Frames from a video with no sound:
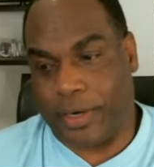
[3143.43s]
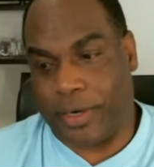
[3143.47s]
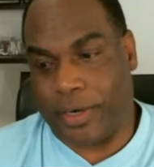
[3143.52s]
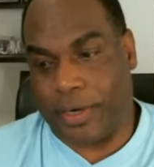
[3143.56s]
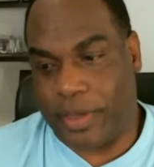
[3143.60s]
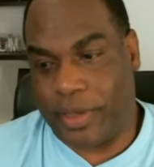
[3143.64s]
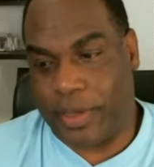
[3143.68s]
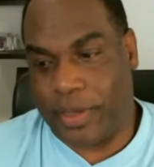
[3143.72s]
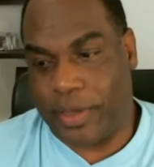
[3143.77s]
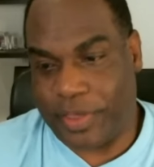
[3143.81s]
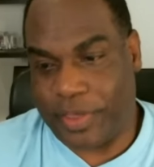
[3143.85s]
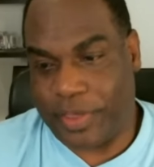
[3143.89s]
no,
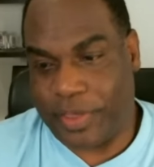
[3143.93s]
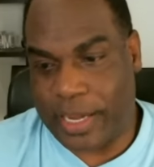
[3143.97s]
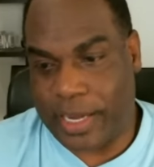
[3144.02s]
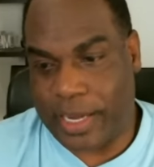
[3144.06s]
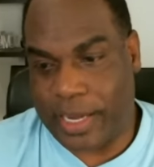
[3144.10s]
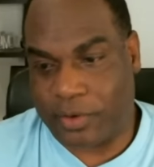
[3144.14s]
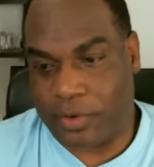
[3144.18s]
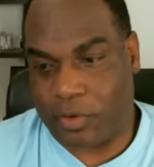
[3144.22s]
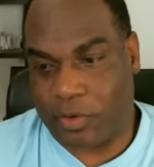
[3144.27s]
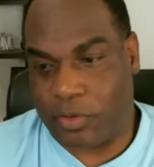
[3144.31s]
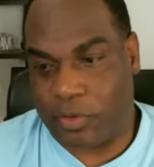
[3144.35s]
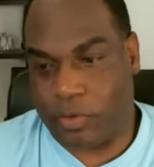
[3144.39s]
man, they
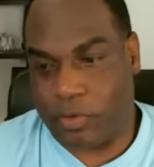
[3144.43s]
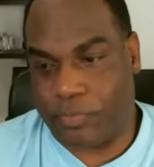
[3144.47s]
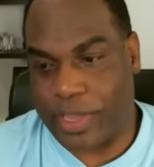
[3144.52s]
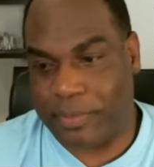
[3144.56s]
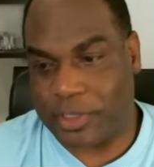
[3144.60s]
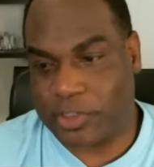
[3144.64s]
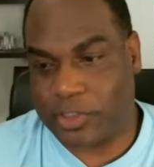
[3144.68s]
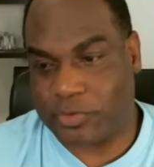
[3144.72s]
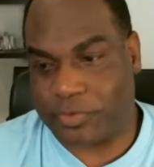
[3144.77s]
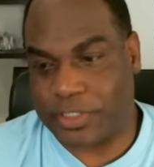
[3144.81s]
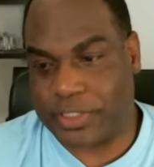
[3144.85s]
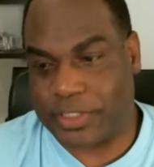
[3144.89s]
handle the
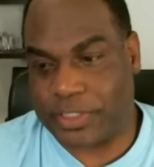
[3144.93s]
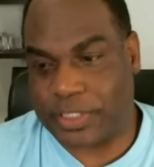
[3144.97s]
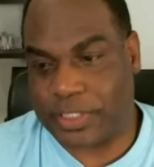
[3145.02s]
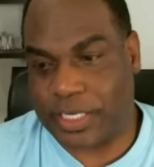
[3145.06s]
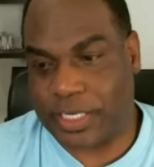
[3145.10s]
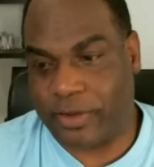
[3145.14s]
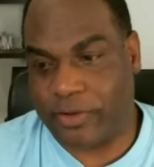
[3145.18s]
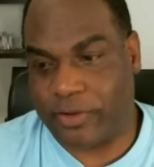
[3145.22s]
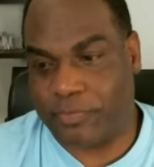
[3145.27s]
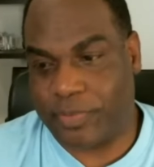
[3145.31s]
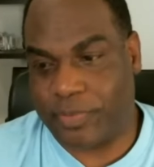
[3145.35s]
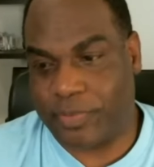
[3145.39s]
payments
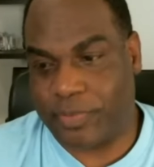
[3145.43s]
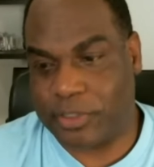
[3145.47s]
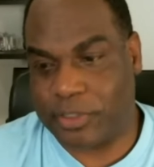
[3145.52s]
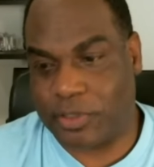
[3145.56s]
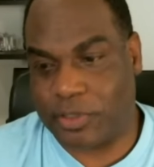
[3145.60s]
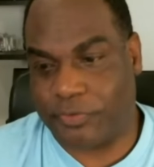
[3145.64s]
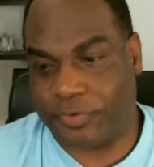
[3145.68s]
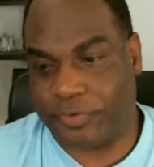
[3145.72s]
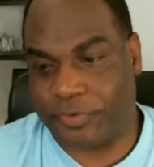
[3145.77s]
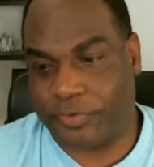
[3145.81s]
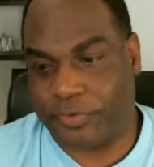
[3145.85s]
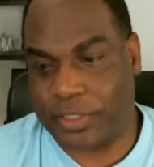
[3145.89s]
received, payments
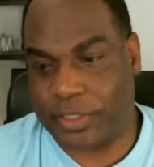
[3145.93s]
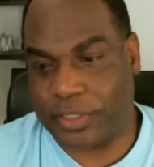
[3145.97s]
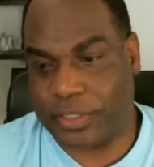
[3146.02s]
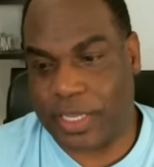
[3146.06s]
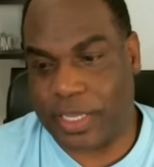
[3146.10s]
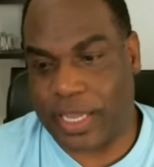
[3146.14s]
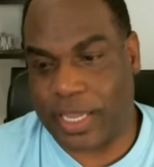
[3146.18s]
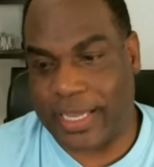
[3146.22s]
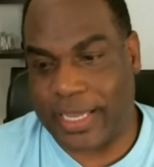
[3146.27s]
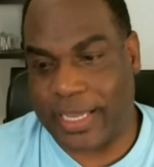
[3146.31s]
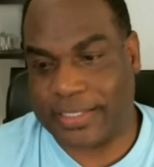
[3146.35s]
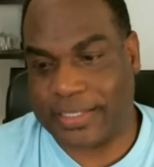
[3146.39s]
to affiliates,
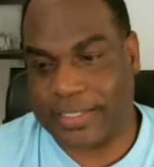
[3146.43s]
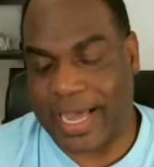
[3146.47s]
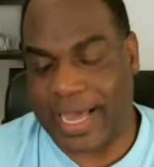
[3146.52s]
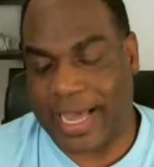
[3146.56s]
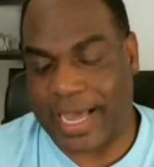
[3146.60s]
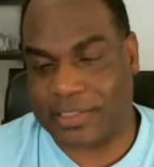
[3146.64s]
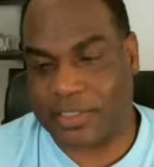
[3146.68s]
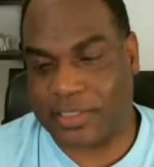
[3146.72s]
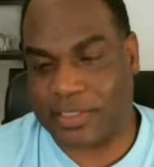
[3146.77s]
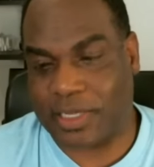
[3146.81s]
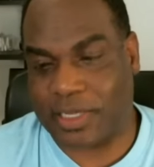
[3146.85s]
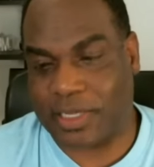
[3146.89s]
and
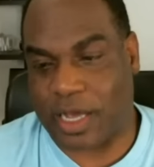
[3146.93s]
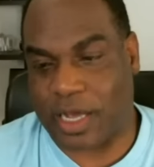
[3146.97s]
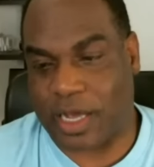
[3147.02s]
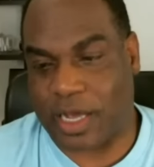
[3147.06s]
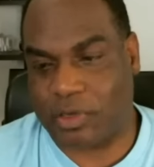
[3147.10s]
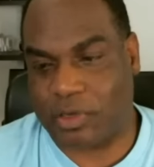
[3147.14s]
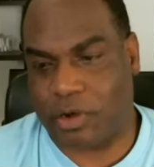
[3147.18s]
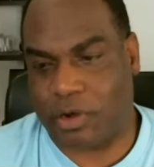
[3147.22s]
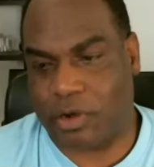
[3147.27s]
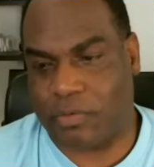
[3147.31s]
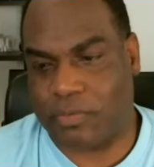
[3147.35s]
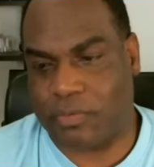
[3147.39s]
tax
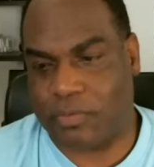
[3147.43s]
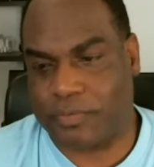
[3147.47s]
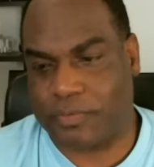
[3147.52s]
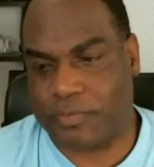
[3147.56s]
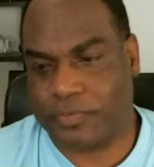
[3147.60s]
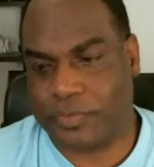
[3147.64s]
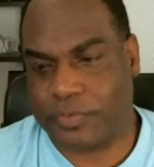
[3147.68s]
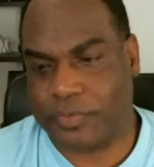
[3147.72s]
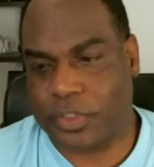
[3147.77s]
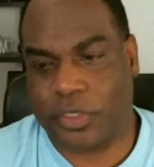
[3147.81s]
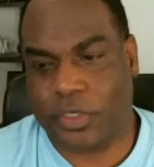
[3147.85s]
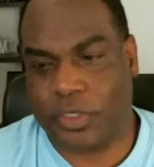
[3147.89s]
docs. Oh,
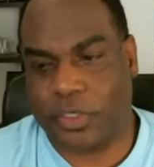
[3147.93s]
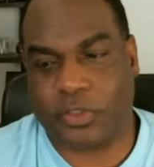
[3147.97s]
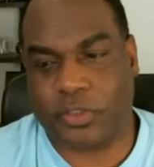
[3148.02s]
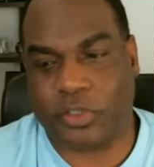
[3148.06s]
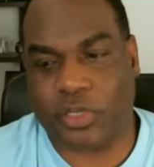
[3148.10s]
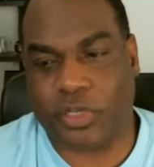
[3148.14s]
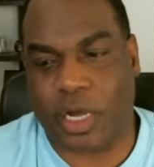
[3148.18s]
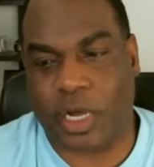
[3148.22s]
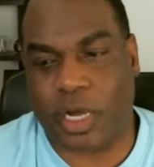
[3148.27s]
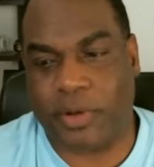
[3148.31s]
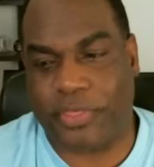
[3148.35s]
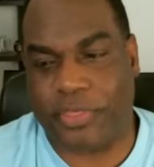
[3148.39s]
they're
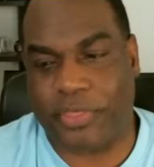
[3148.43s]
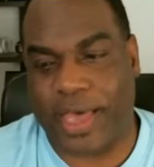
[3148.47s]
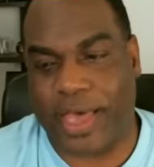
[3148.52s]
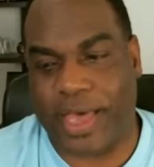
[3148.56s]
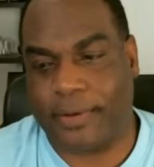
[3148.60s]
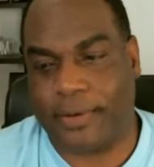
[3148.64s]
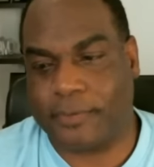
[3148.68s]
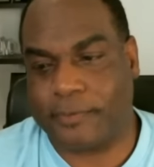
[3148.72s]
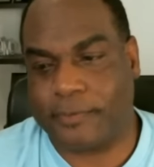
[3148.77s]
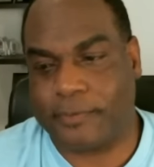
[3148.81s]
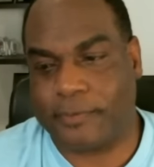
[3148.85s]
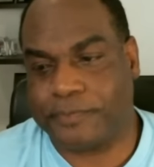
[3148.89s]
talking about
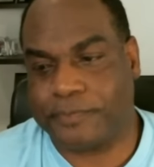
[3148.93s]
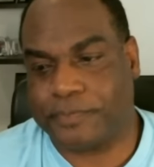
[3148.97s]
that.